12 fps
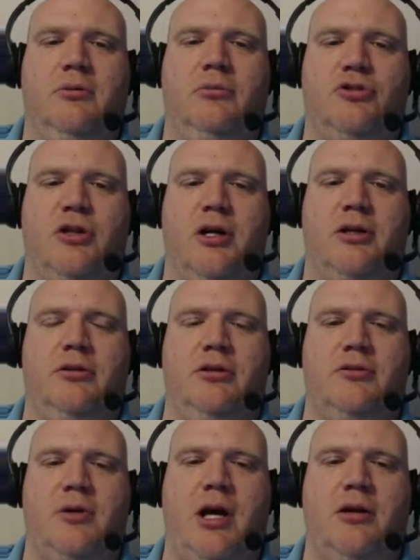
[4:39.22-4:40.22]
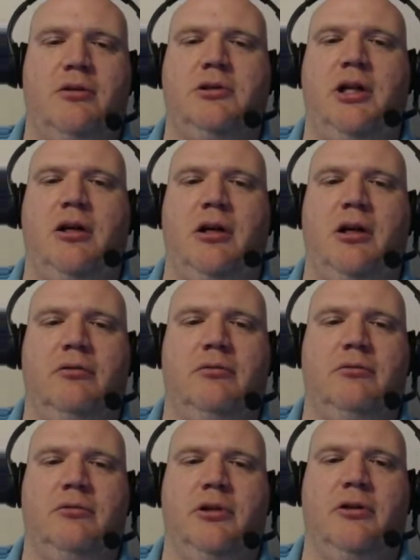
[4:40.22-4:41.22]
Trying to do this without tearing out,
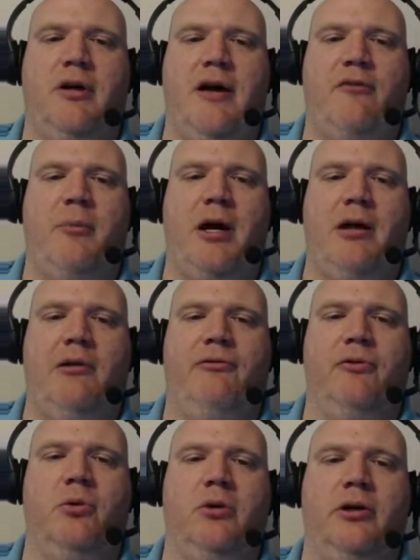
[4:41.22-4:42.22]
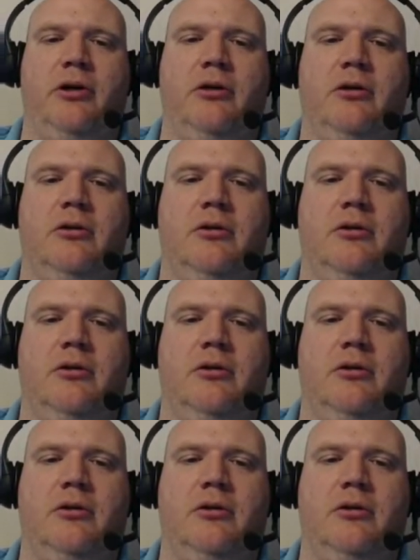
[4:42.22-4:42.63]
half a mile of floor here.